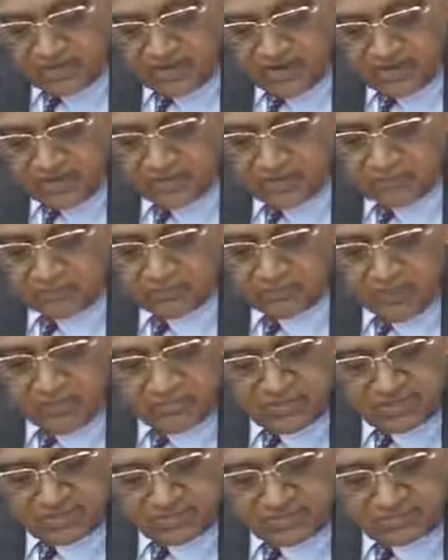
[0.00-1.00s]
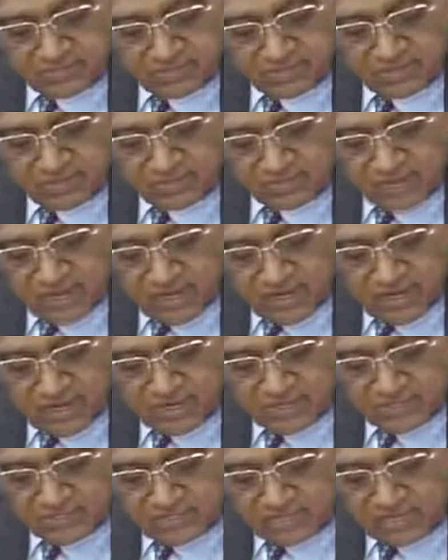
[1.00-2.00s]
for its publication.
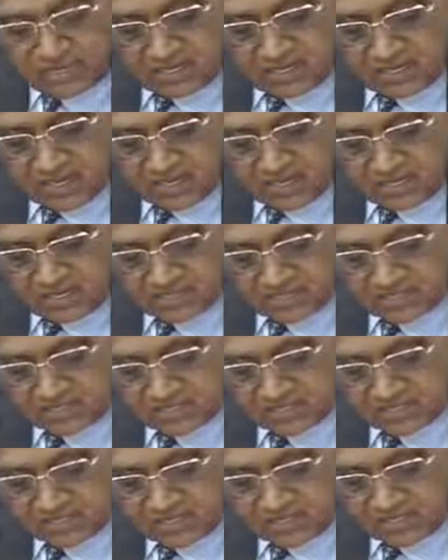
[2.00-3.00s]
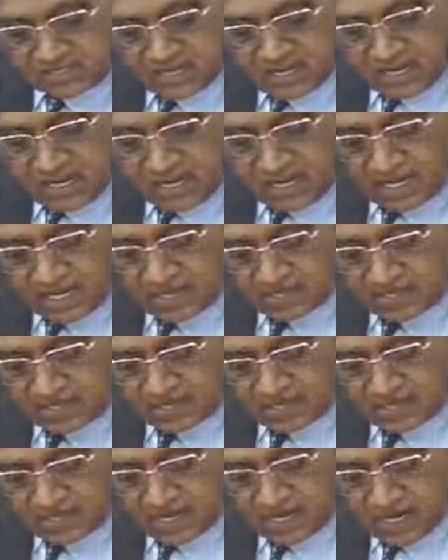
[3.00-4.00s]
I extend my best wishes
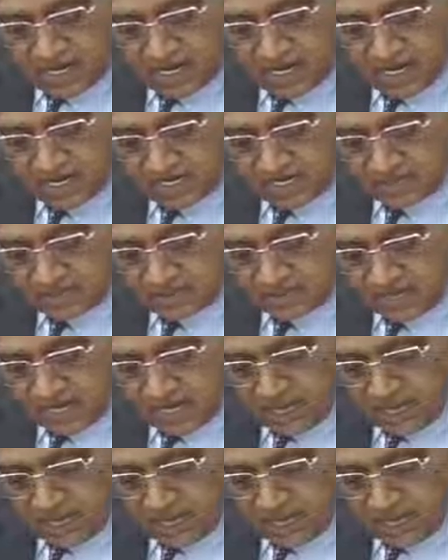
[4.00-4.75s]
and heartiest